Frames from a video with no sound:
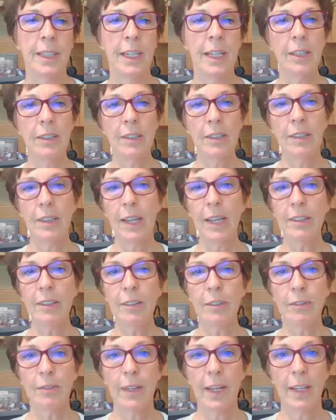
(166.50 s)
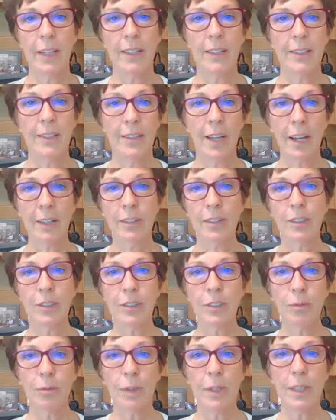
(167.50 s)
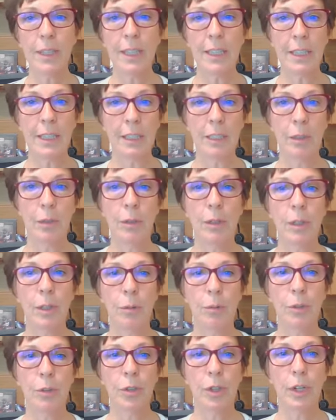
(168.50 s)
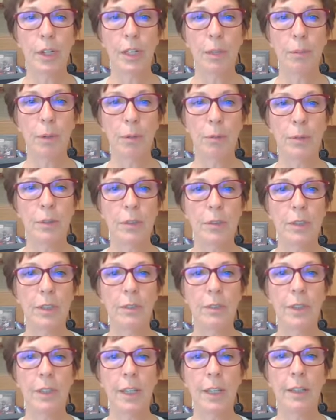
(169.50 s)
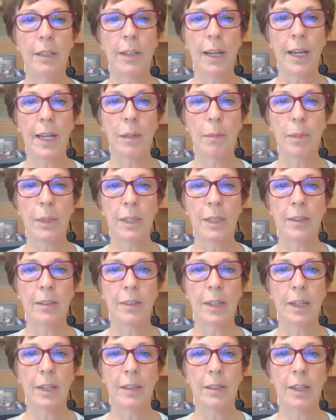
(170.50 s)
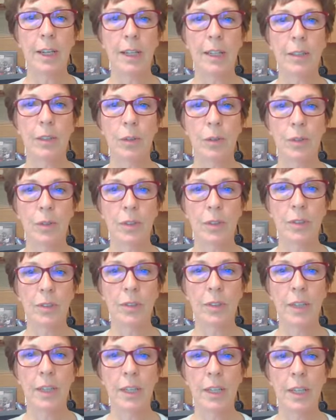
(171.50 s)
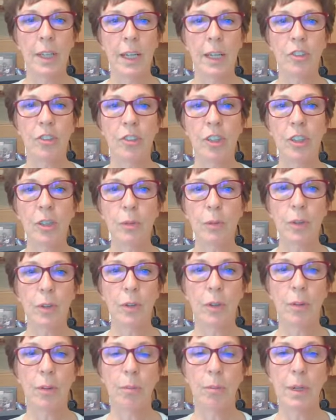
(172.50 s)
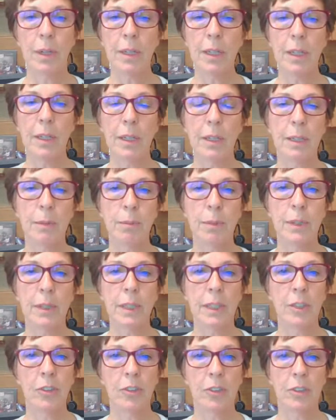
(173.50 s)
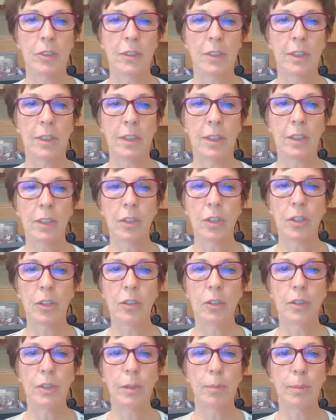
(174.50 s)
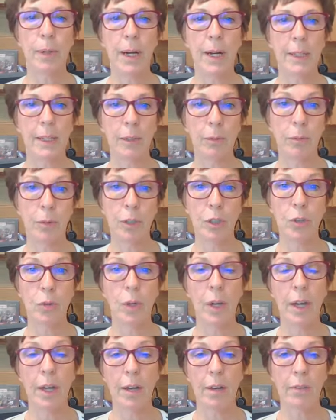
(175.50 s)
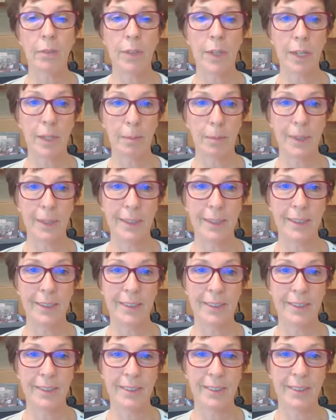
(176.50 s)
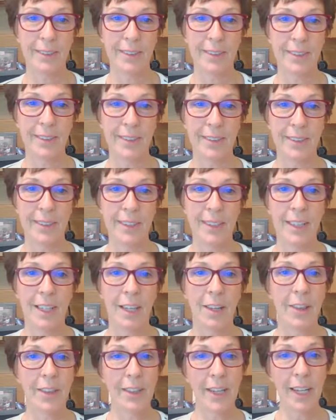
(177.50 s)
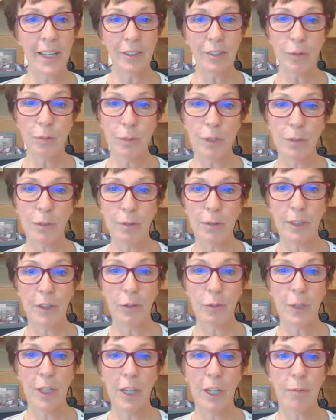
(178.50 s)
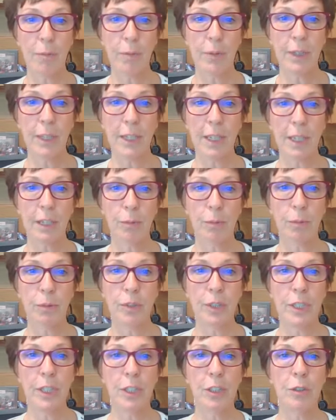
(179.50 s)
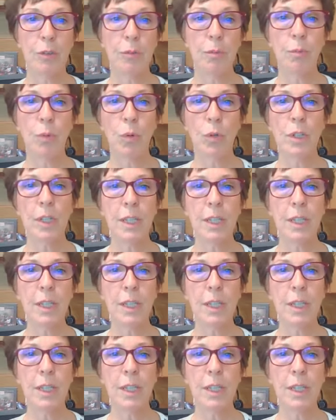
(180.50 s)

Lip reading: In today's event, Dr. Surae Eaton will talk about receiving a diabetes diagnosis and share with you the many complications that can occur in the body when you have diabetes. The next 3 events we have planned will take you more